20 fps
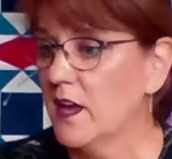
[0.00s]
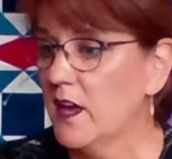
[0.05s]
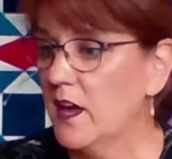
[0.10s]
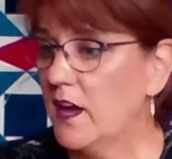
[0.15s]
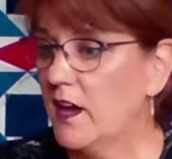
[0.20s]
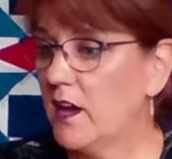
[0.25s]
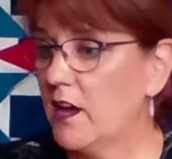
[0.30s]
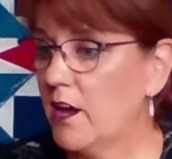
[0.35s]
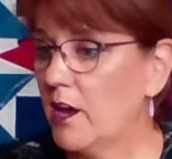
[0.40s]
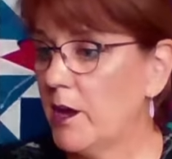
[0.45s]

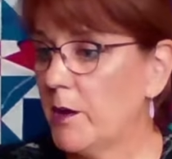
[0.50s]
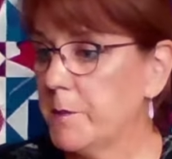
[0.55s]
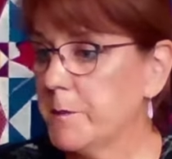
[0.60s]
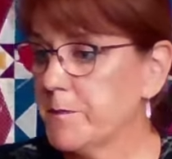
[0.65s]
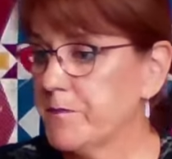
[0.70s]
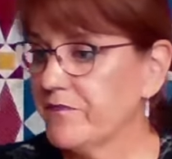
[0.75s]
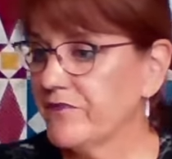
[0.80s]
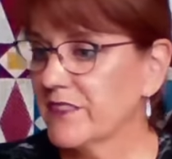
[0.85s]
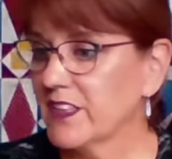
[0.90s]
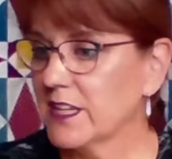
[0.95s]

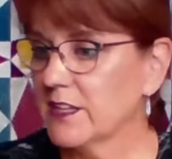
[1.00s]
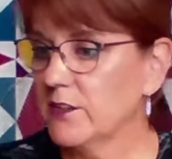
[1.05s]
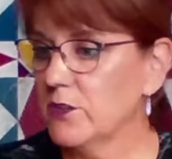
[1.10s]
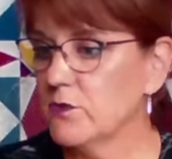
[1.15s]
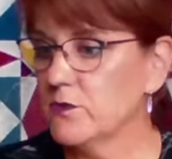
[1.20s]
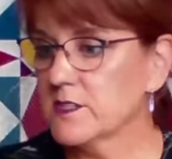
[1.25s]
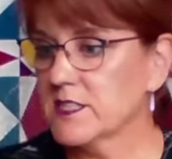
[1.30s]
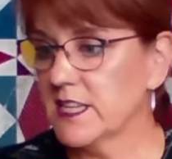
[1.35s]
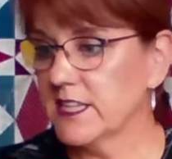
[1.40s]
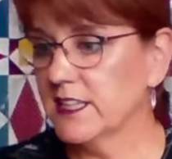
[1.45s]
Um,
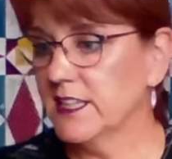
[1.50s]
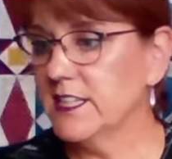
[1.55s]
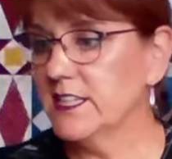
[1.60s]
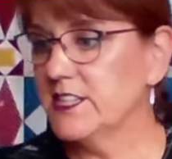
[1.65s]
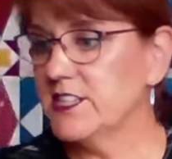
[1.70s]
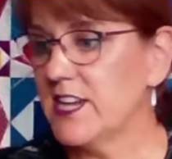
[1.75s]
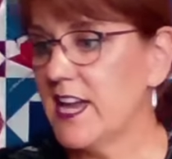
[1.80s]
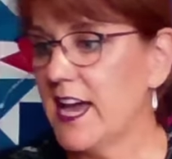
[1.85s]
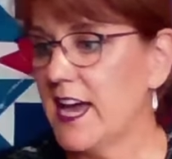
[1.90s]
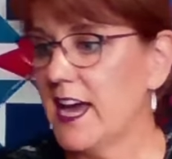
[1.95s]
New Zealand,
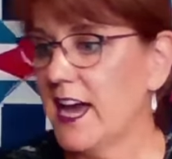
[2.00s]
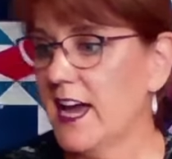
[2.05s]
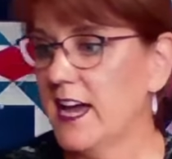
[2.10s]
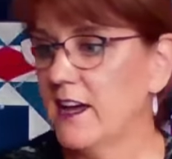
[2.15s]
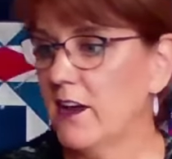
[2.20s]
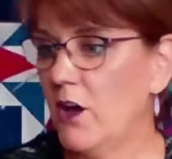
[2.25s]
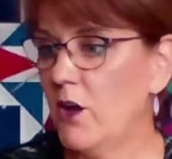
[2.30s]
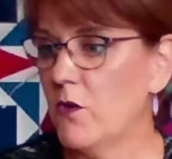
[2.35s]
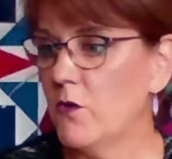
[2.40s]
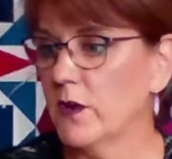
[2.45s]
yeah.
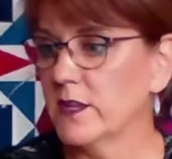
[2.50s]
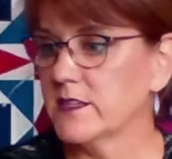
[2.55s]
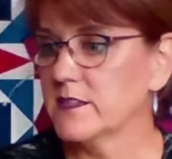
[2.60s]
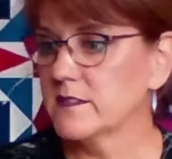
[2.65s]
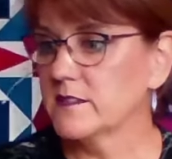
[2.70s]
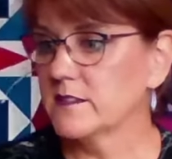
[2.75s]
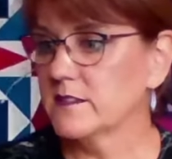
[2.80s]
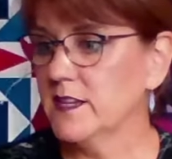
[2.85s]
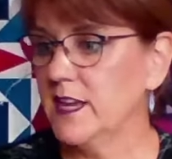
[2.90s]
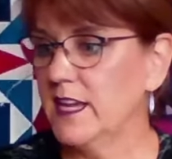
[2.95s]
Oh,
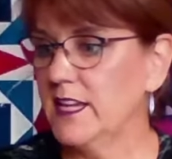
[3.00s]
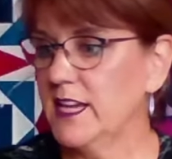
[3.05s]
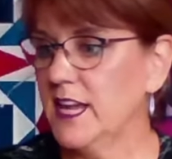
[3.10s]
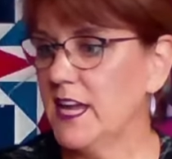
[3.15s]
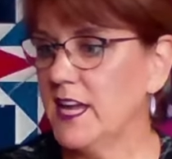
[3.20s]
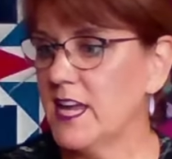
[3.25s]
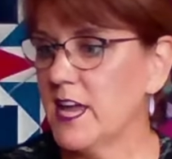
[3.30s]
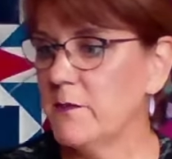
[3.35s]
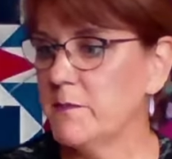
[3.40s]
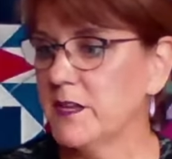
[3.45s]
it's 10
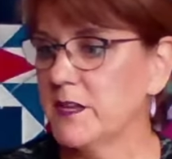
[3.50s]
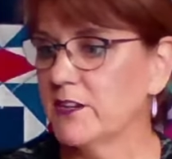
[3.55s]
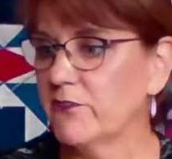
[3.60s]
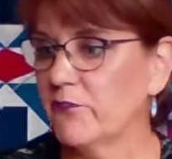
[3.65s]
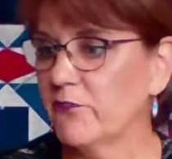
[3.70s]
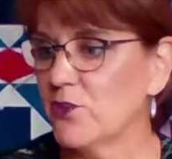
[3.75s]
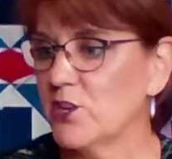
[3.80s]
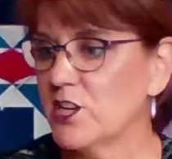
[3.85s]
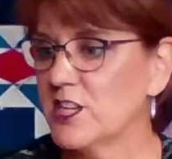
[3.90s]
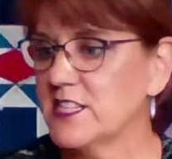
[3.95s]
a.m. and
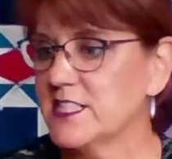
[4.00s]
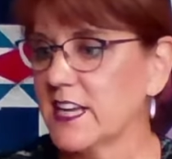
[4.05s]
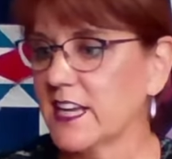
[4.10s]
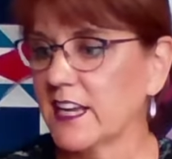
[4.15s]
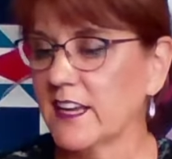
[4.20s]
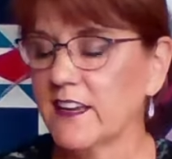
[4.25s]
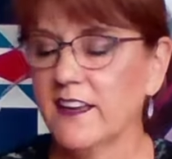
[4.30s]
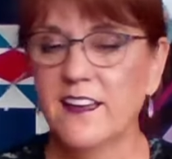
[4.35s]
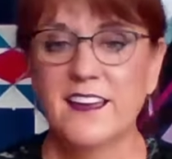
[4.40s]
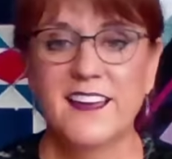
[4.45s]

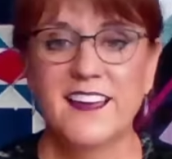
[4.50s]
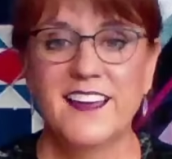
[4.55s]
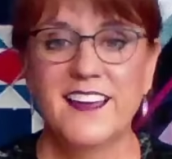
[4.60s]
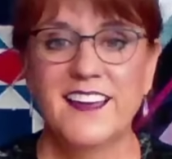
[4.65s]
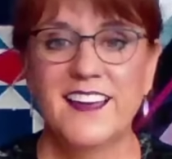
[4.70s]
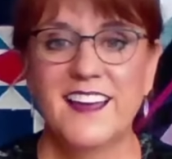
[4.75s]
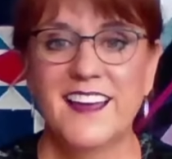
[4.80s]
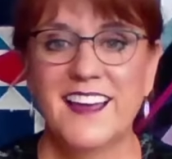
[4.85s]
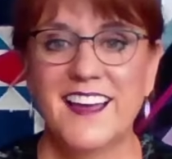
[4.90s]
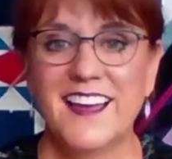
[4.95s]
freezing.
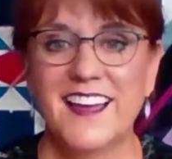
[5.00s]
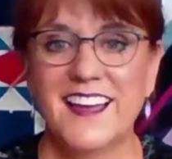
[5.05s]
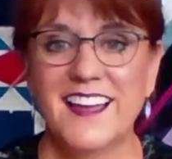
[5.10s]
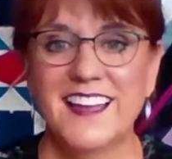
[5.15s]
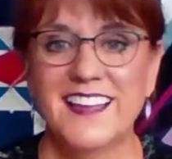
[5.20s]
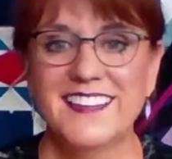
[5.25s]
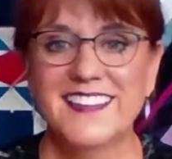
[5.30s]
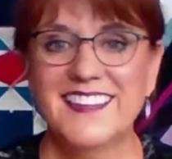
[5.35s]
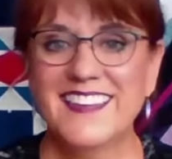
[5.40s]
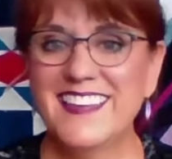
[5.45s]

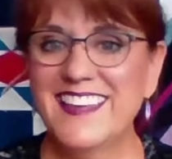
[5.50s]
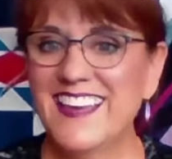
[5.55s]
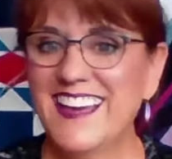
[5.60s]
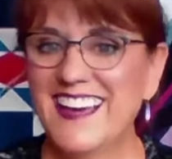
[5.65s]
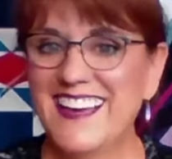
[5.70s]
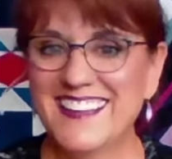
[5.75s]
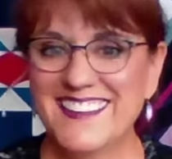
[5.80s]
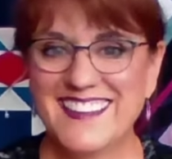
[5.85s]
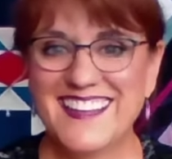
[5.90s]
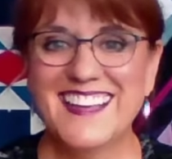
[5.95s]

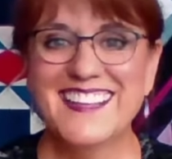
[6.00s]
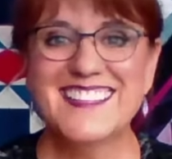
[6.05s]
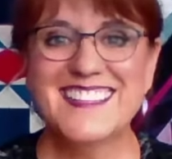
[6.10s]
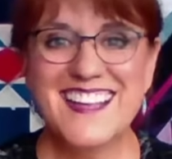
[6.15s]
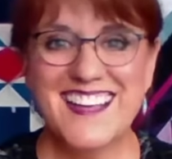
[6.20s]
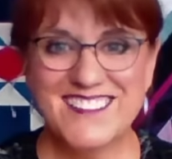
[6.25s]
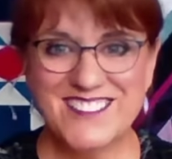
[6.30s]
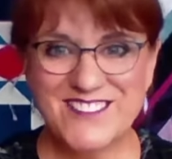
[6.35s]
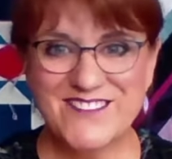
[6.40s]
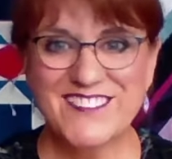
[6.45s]
Yeah, that
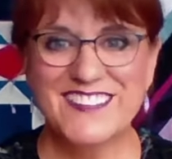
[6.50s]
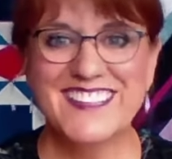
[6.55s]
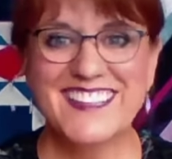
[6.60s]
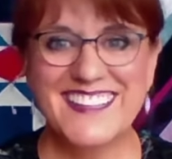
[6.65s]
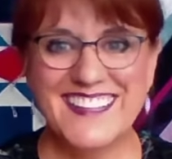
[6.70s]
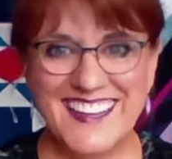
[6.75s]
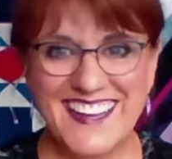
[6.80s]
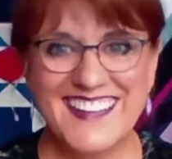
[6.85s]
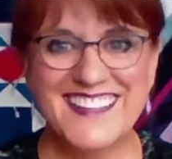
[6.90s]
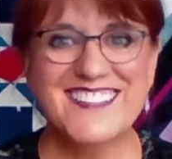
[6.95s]
sounds really
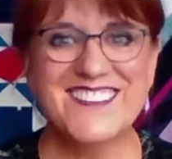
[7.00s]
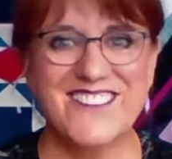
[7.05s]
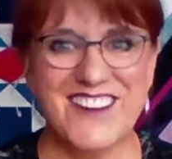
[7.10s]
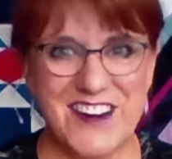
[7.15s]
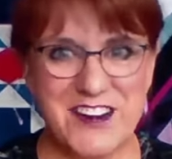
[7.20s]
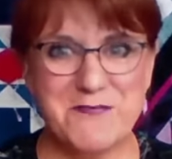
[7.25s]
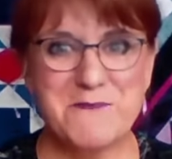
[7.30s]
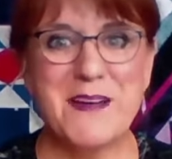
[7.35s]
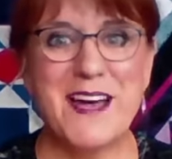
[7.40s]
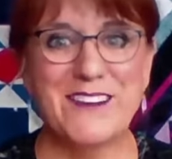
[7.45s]
nice right
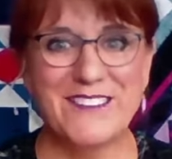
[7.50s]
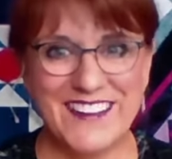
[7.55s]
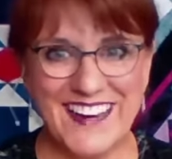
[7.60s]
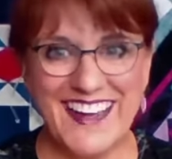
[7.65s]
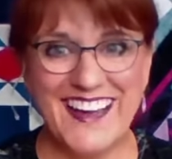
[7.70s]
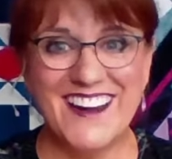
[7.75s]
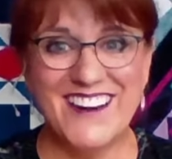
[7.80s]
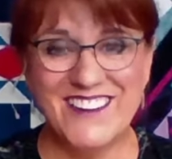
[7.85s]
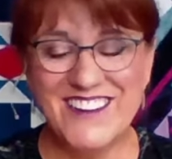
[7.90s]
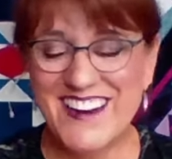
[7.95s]
about
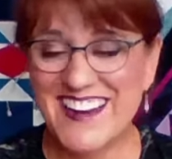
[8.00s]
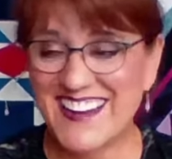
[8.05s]
now.